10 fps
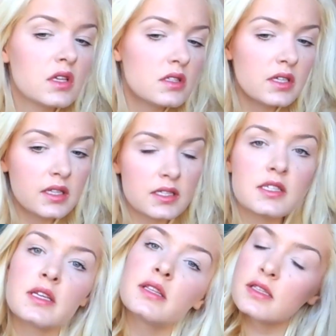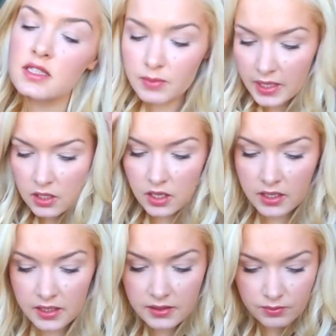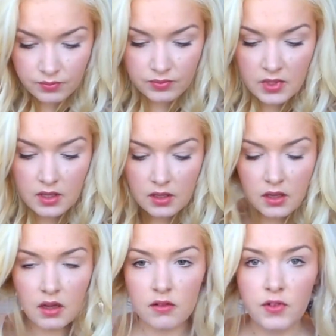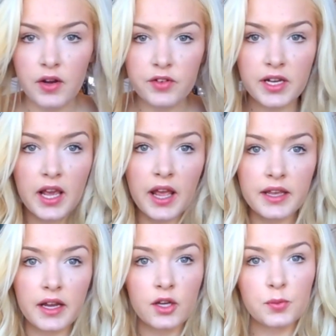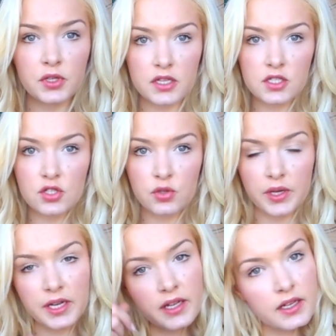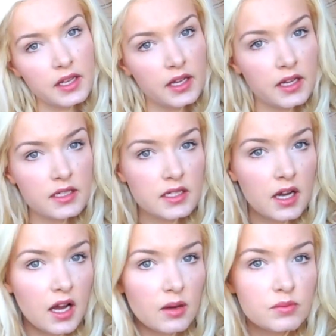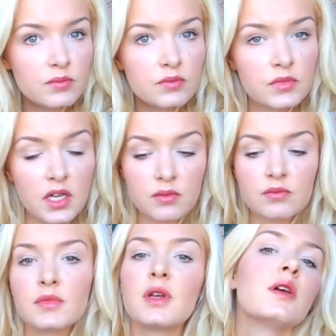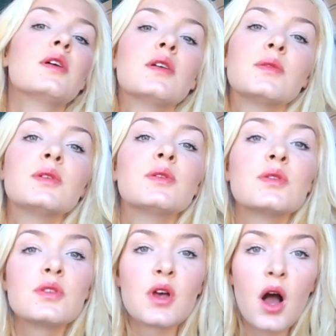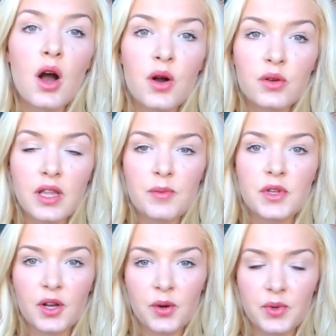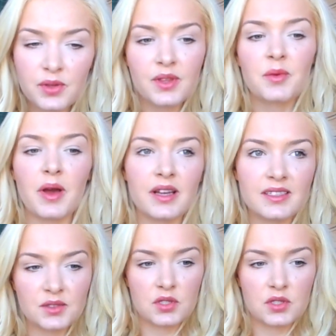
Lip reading: So yeah, this is it. This is my look for every day. I hope you guys enjoyed it, and yeah. So let me know what you think about it.